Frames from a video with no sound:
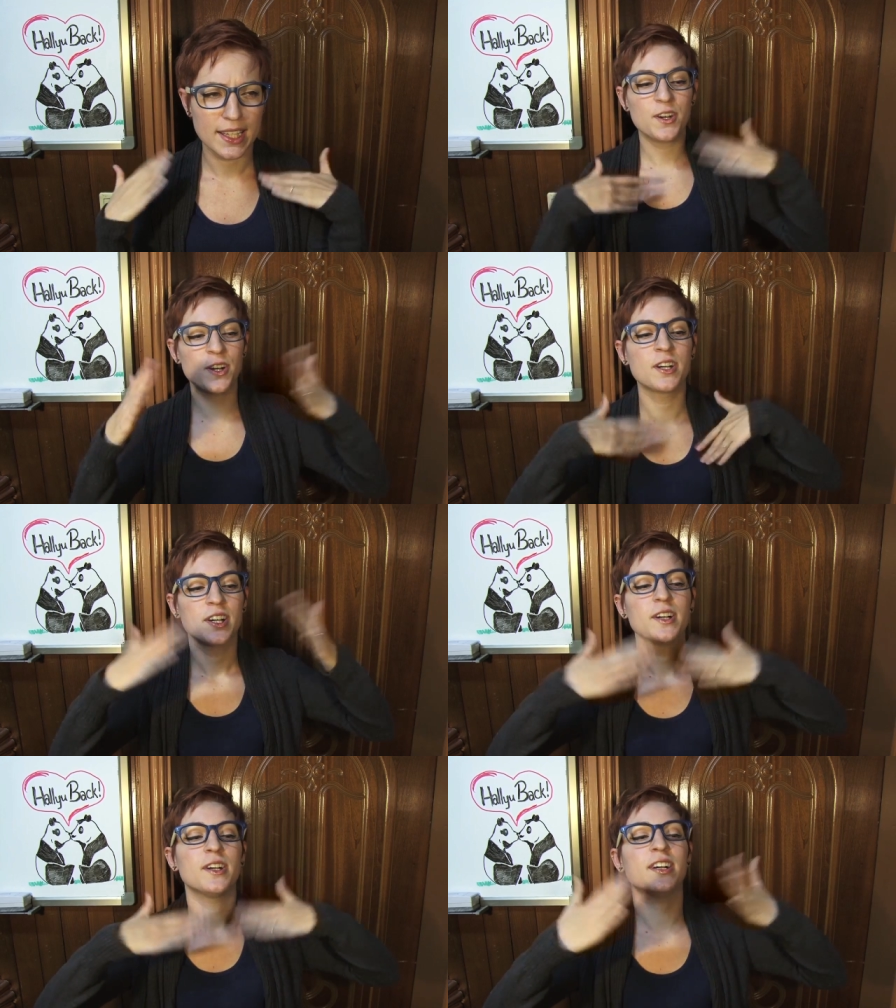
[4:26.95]
Whew.
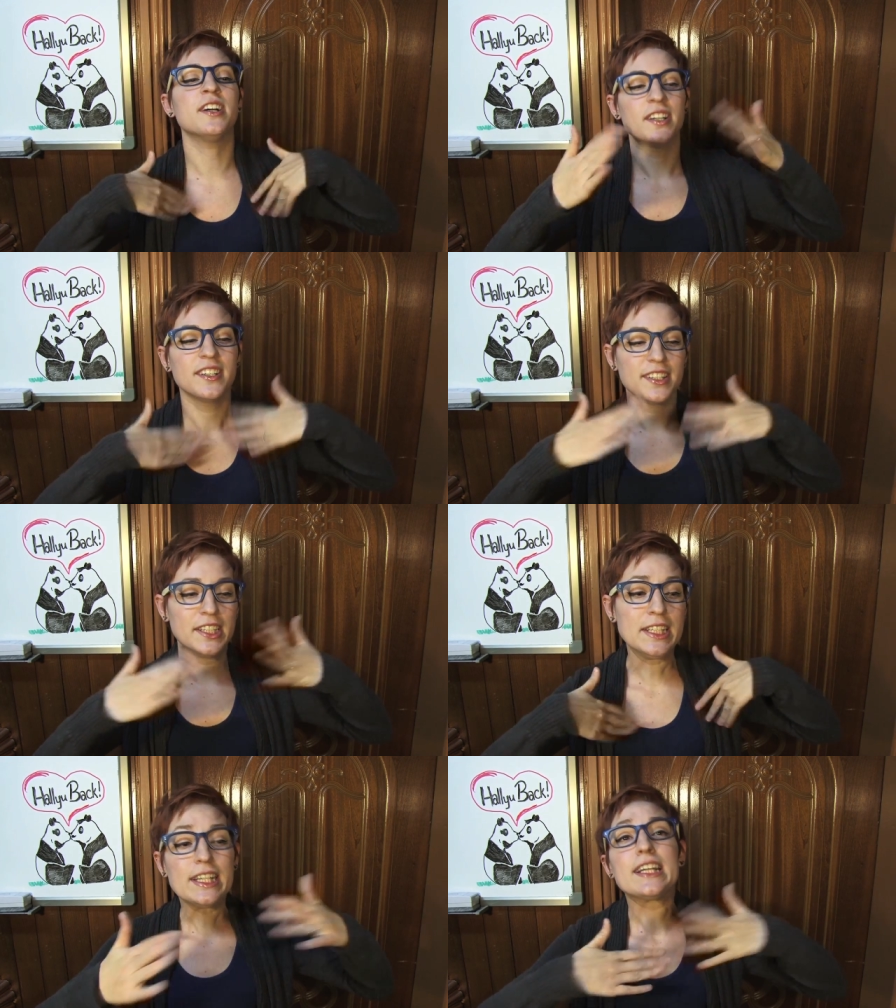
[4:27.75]
Whew.
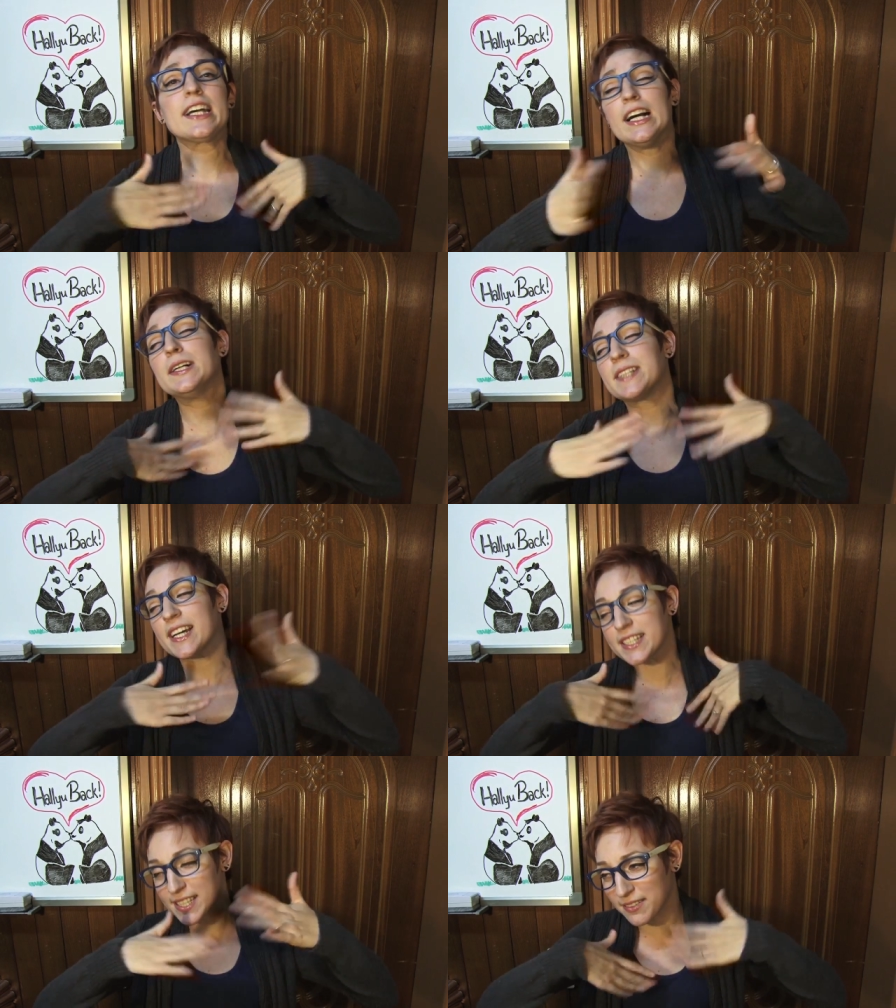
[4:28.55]
Calm
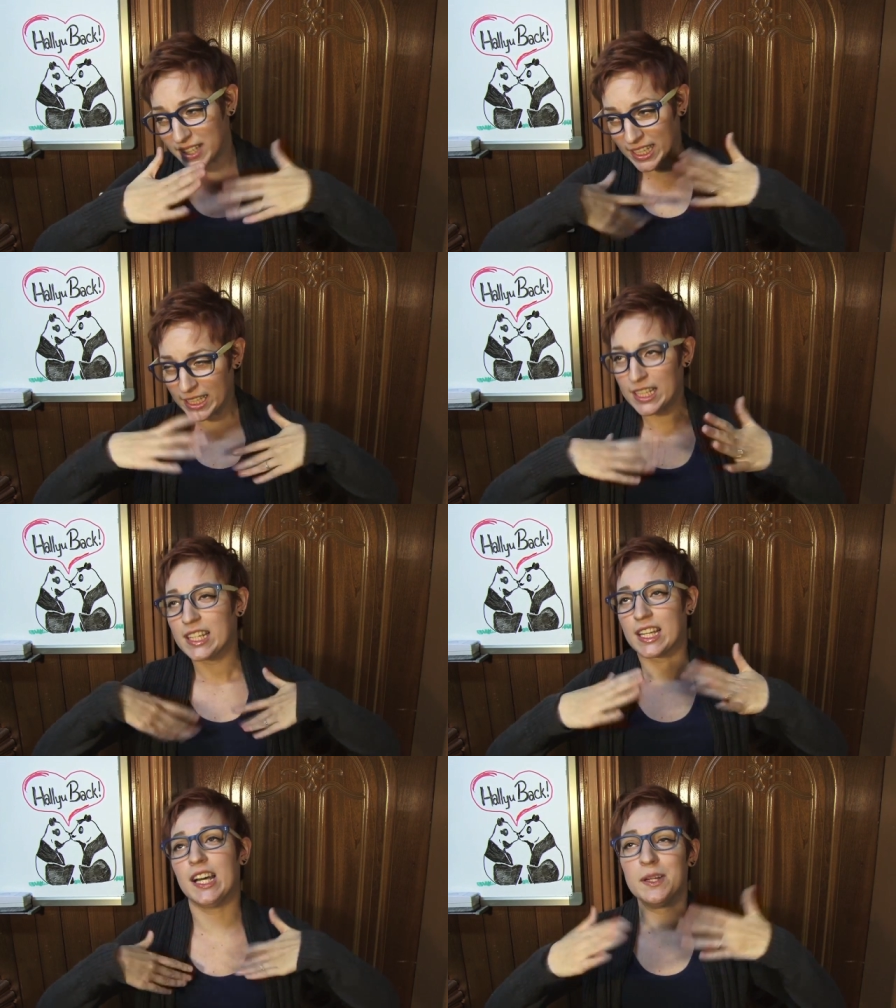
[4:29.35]
down, Stephanie.
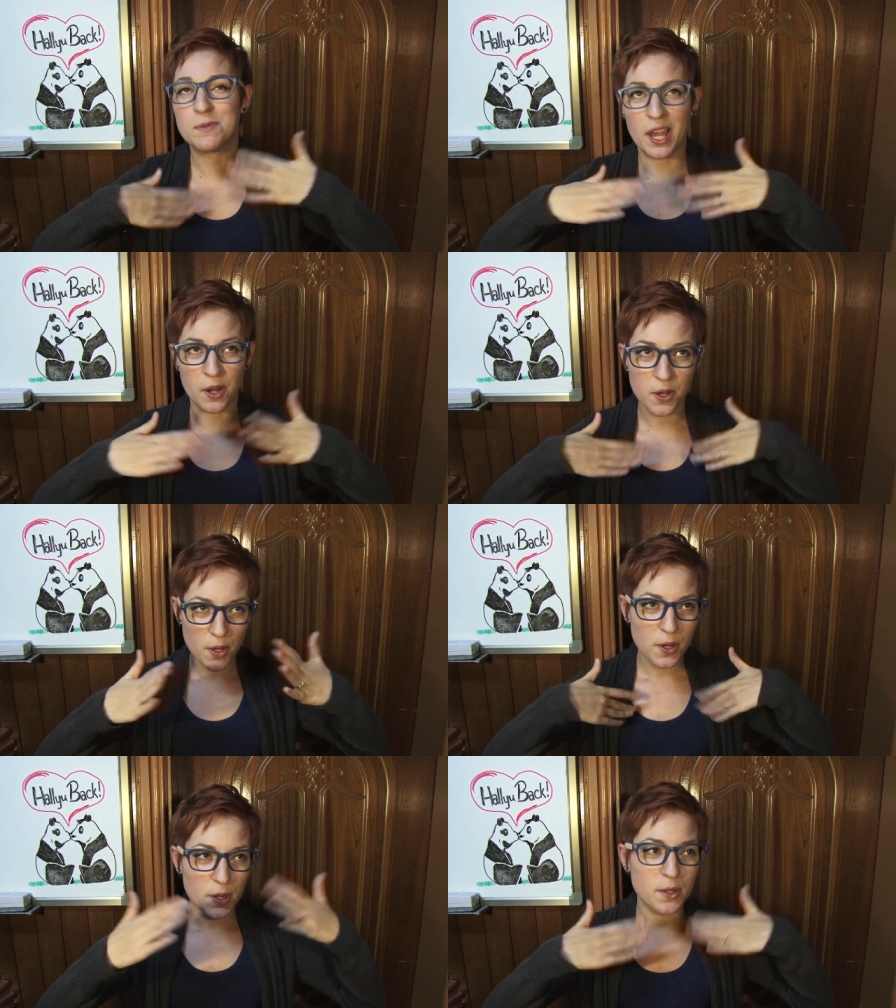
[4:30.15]
Calm down.
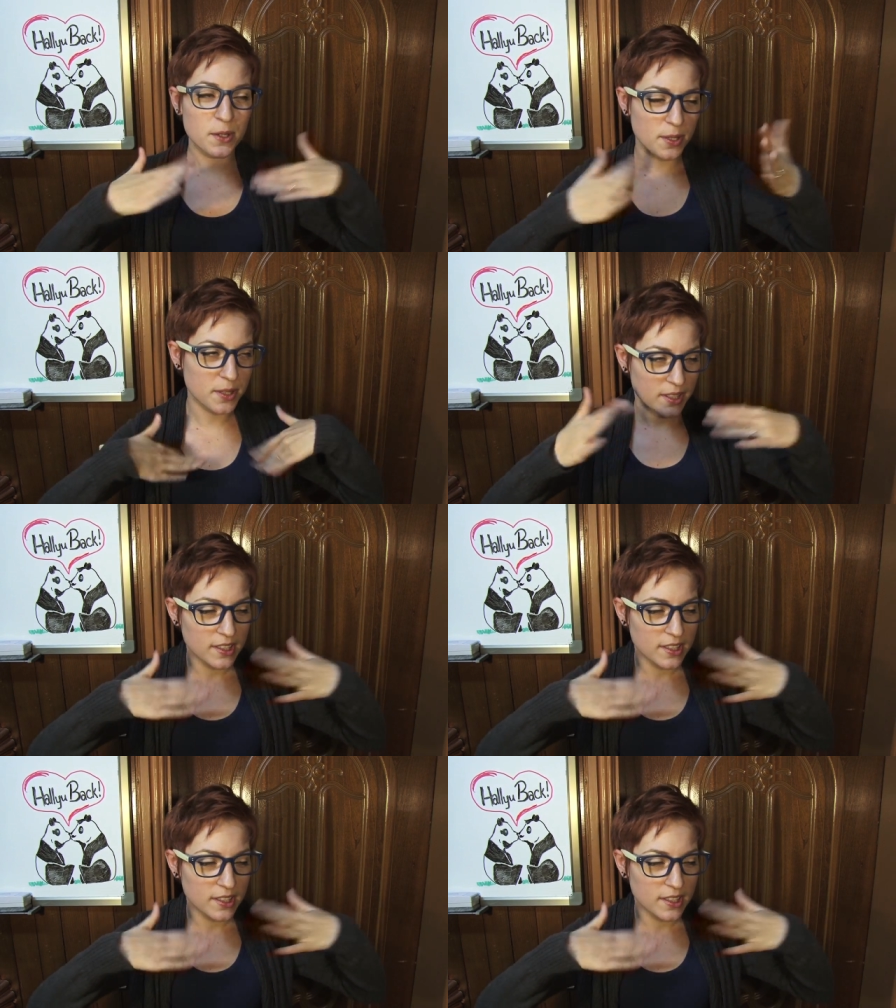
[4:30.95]
Whew.